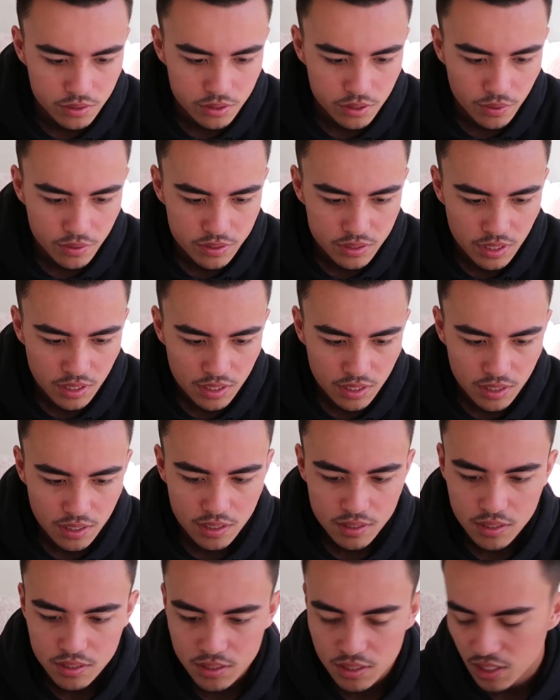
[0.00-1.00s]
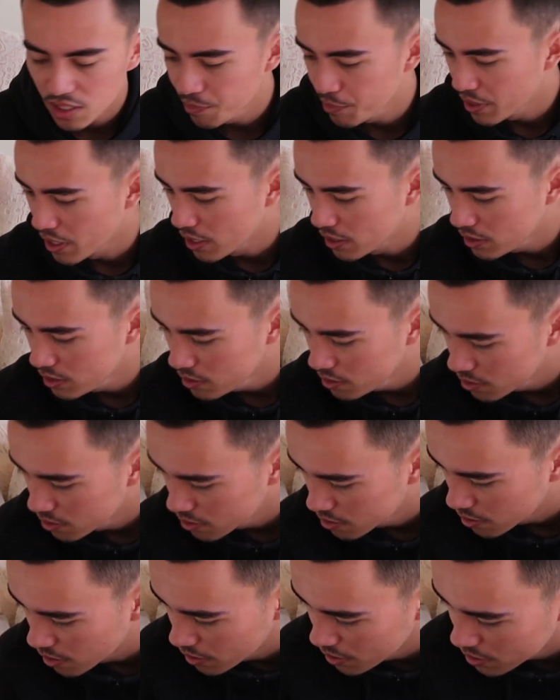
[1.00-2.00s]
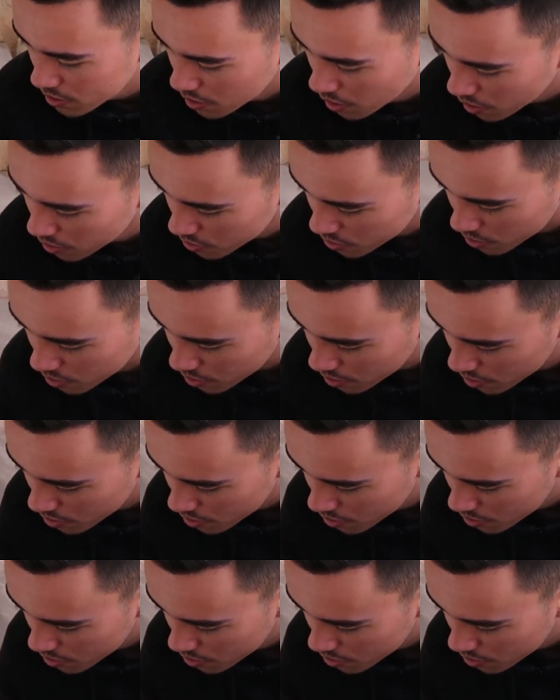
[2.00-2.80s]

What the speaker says: So it's not, it doesn't give me any color.